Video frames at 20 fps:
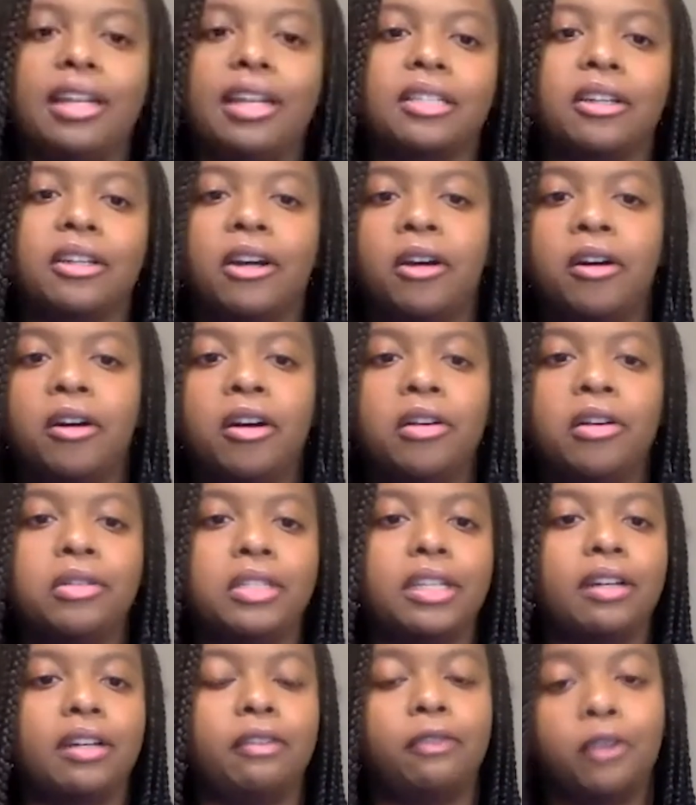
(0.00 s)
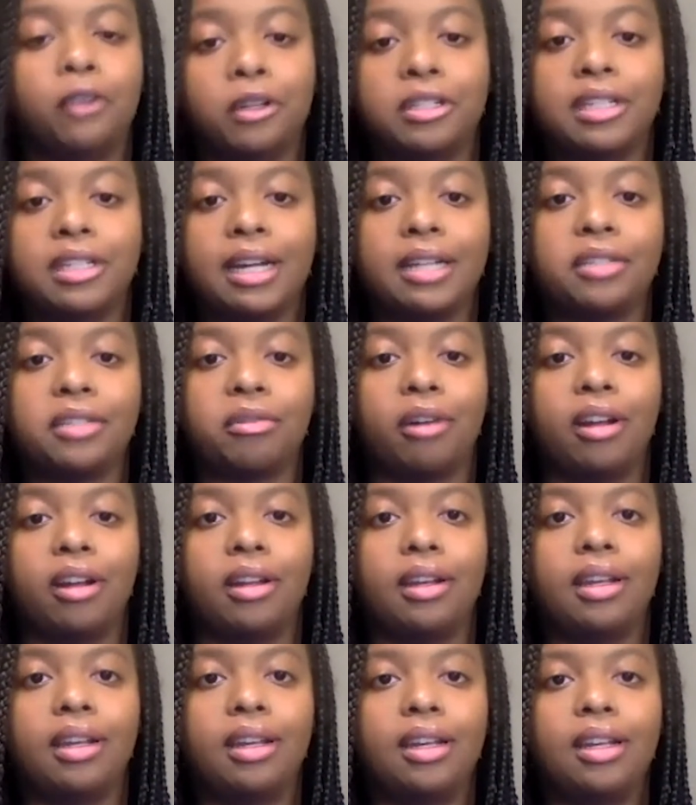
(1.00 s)
co-host of Full Size
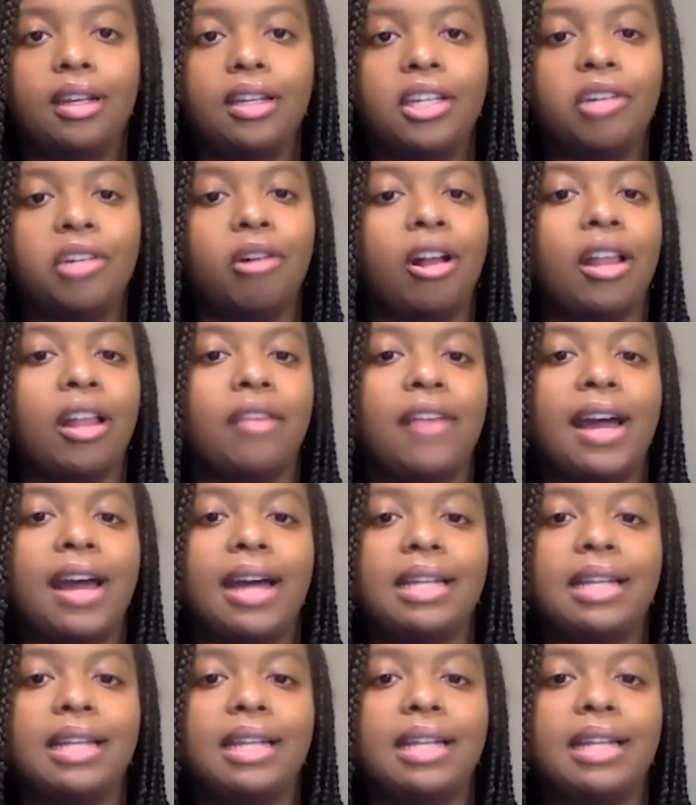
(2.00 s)
Run, you all have had